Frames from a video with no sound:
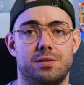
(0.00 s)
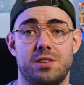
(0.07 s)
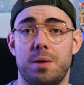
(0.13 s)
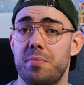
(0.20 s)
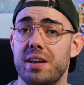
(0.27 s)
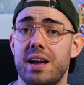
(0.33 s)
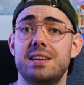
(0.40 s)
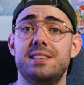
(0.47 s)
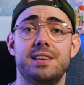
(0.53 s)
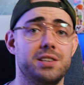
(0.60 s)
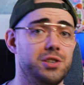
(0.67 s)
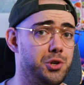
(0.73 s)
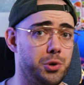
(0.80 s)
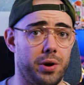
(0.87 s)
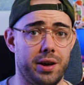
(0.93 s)
Something I did
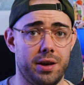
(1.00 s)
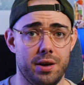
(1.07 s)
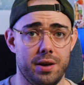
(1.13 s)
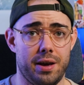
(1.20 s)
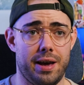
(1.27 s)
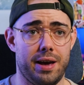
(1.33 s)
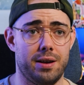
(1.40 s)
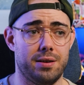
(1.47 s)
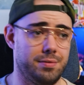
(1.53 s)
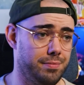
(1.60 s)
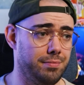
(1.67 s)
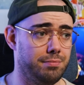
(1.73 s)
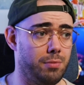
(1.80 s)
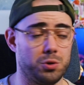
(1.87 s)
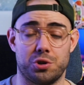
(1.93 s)
enjoy, and
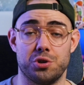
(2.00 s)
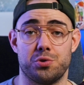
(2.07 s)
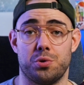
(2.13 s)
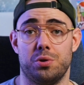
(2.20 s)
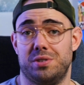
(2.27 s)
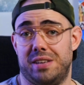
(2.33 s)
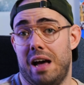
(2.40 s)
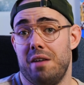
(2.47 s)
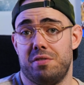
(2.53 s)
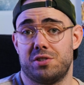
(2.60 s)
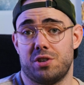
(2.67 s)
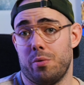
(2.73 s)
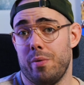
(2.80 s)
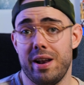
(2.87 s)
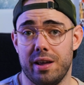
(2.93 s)
most controllers have
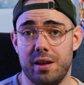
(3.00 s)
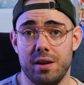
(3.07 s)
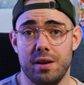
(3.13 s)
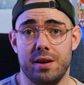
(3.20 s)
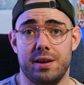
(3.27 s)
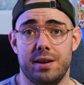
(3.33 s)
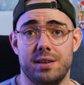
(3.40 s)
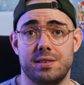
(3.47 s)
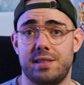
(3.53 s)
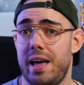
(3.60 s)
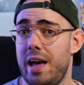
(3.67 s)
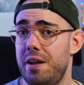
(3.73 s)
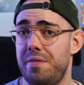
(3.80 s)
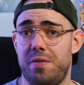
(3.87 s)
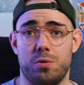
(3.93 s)
this already, is the
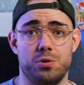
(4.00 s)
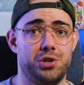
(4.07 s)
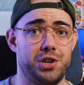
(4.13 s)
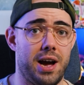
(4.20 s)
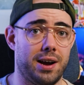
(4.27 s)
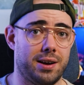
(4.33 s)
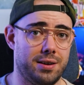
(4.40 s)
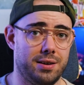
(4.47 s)
headphone jack.